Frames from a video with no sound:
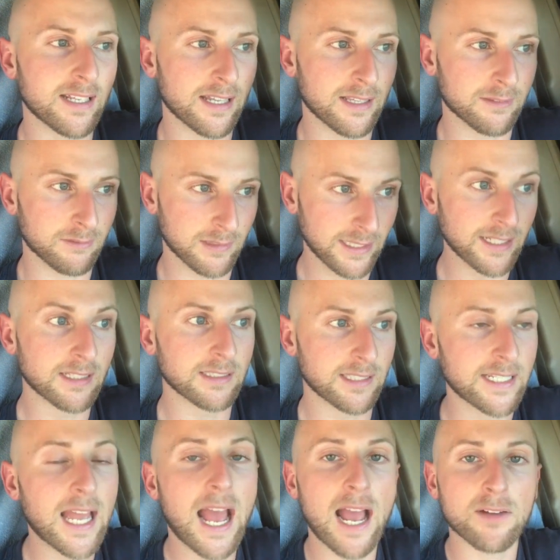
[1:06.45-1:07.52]
to
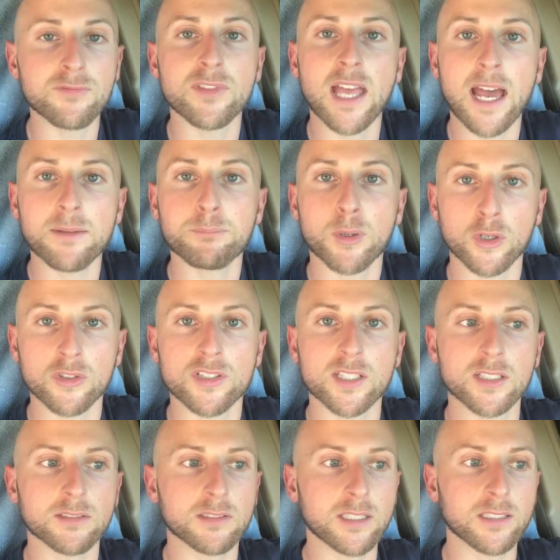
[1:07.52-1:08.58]
legally have that person